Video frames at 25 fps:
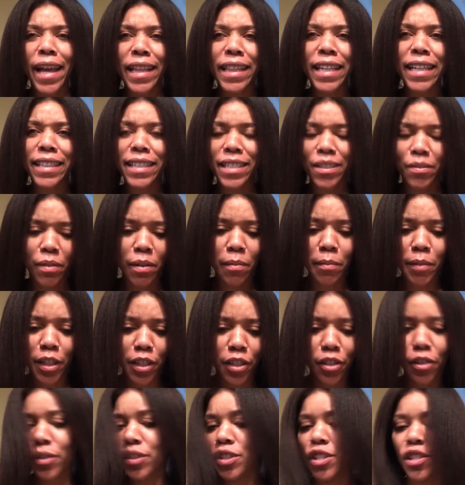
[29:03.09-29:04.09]
I think that's what I'm going
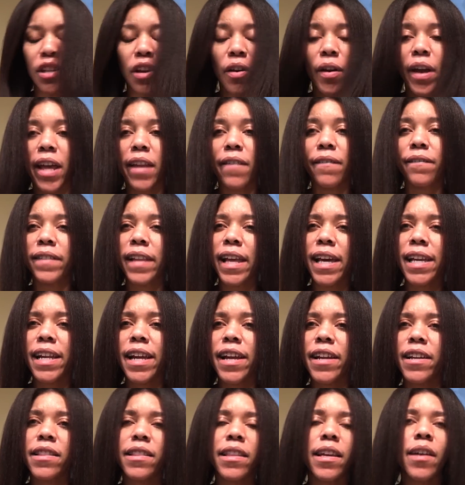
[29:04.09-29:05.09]
to do, is just go ahead and flat
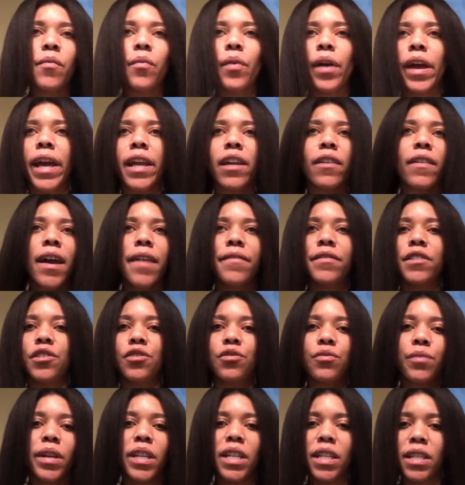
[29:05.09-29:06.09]
iron it. That way I don't have to
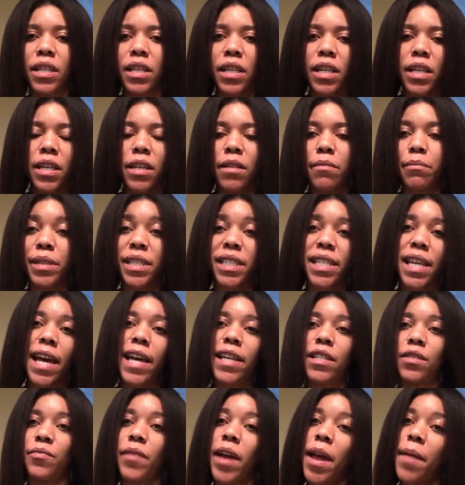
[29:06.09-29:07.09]
do anything
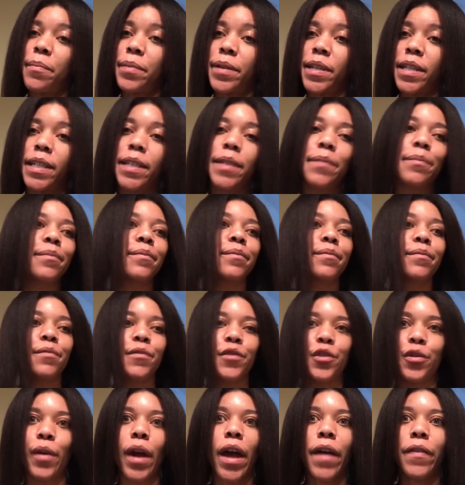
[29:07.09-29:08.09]
besides wrap it
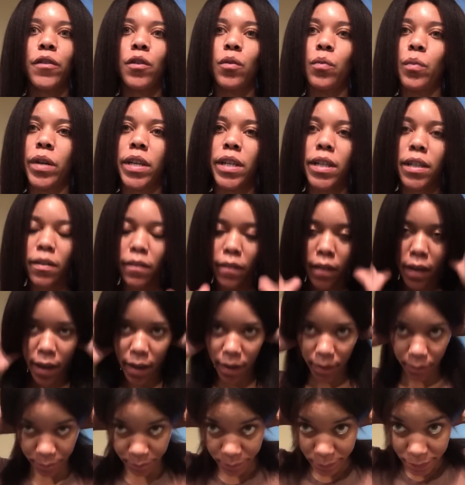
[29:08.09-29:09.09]
up throughout the week,
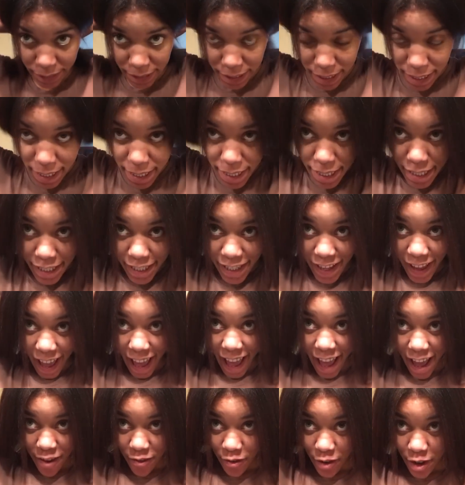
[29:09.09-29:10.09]
okay? So
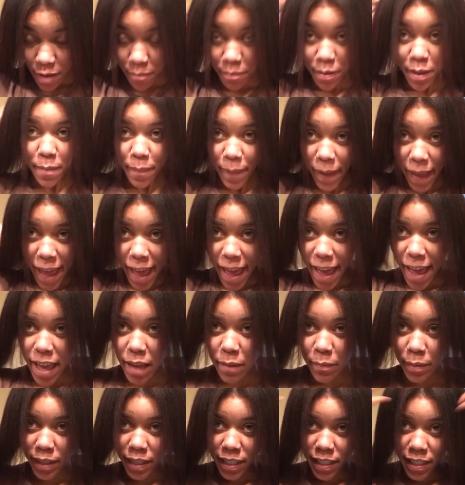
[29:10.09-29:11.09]
I will be
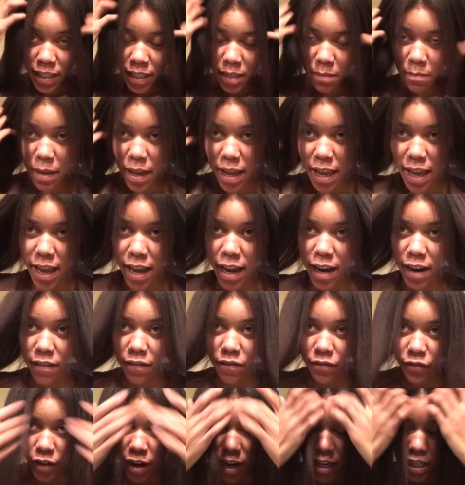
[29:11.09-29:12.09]
back, but this is my hair
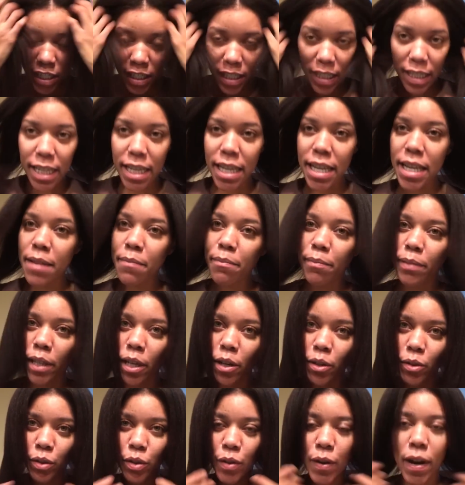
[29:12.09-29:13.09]
freshly
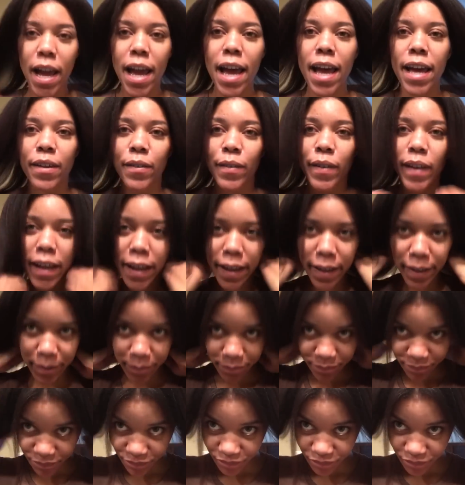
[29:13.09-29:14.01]
blow dried, okay?